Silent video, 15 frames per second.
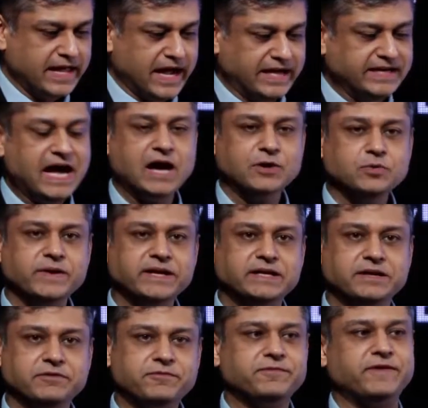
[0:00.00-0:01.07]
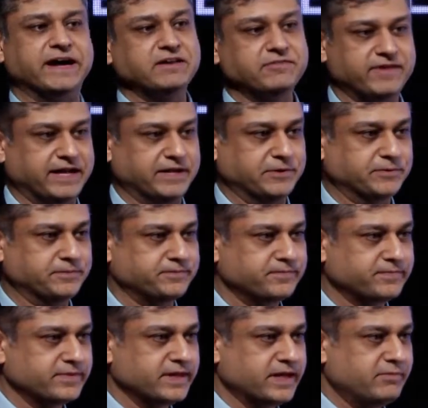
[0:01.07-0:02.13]
And how do we define value?
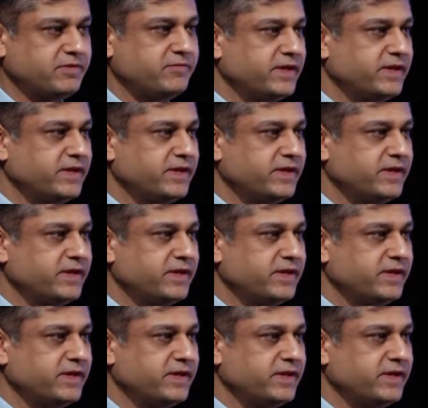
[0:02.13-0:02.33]
I mean,